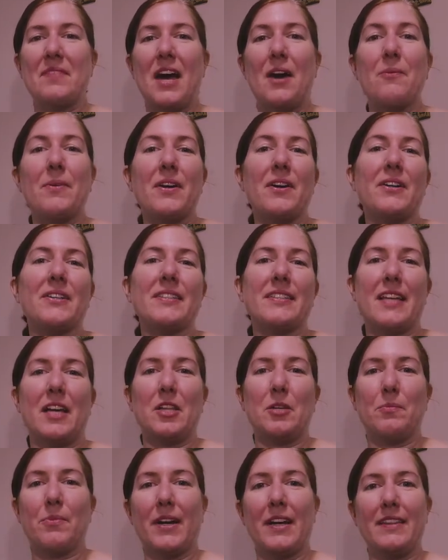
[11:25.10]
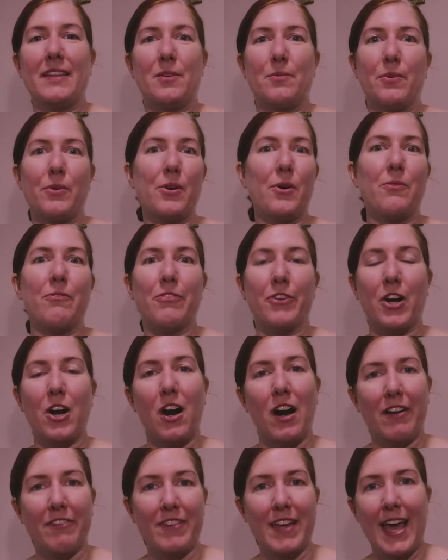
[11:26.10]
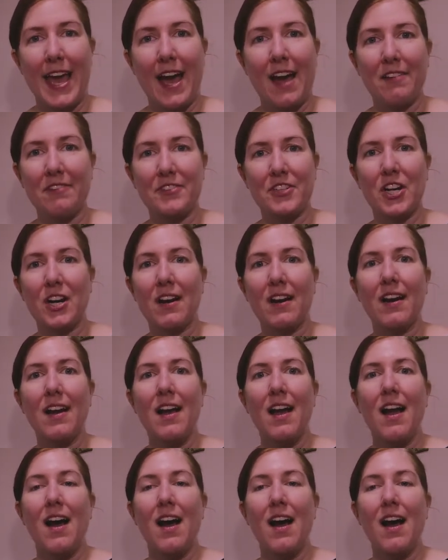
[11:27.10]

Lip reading: we all celebrate and then we'll go for coffee after.